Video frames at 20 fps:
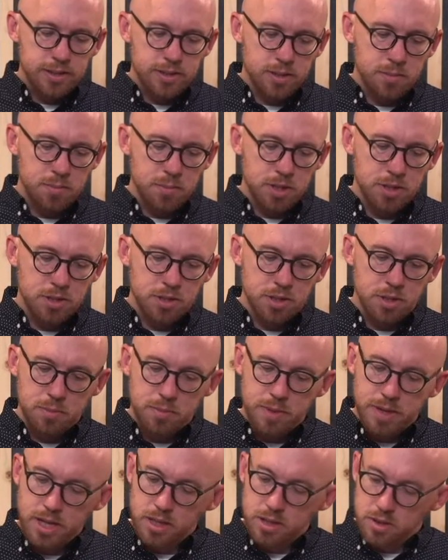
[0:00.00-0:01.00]
I'm going to turn the
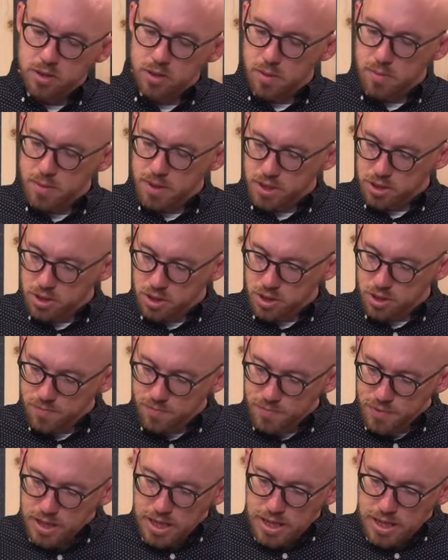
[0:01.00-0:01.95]
page just so I make sure.